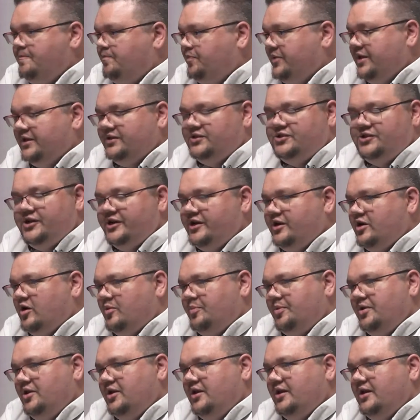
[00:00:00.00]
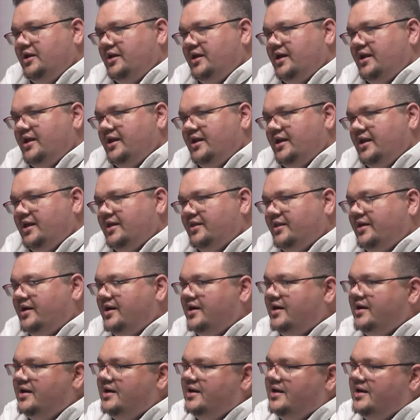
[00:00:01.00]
then sign up and you can kind of get that.